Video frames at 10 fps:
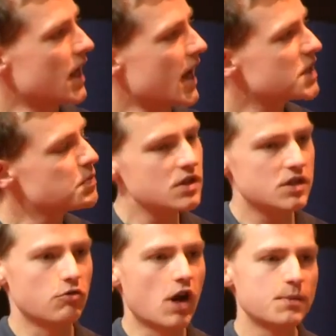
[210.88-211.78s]
has been
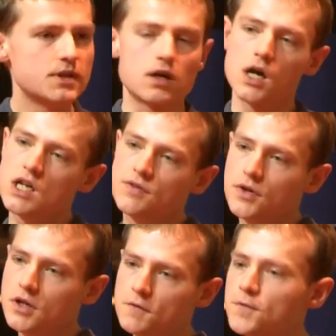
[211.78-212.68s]
described as kind of
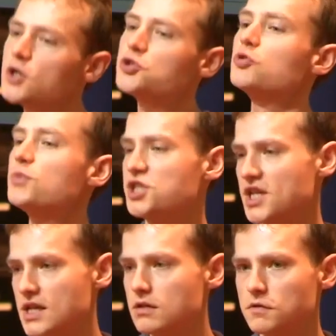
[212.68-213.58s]
a virtual
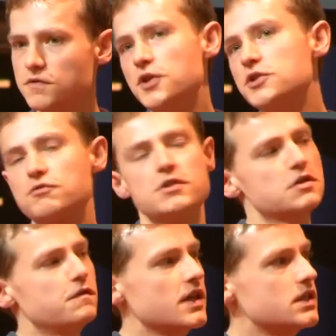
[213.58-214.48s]
machine for user
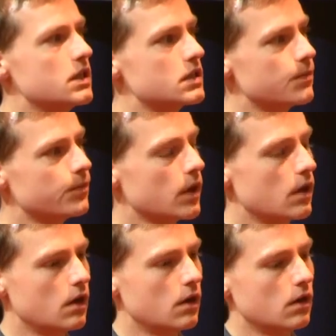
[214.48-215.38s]
interfaces.
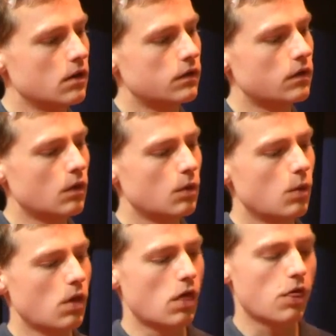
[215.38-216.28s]
So
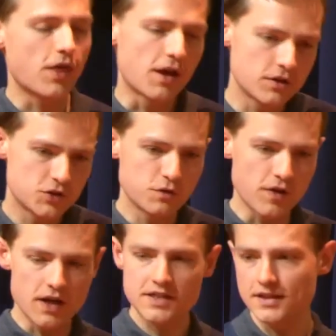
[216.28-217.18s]
that sort of
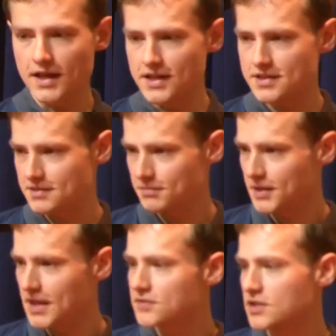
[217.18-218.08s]
isolates,
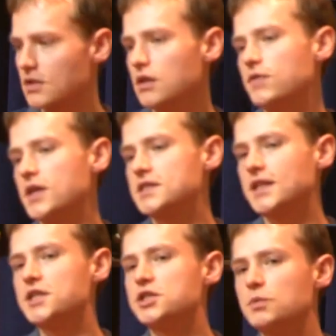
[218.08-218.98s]
it gives us kind of
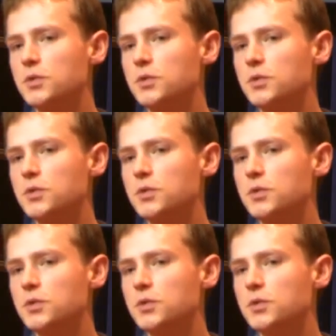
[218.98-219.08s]
isolation,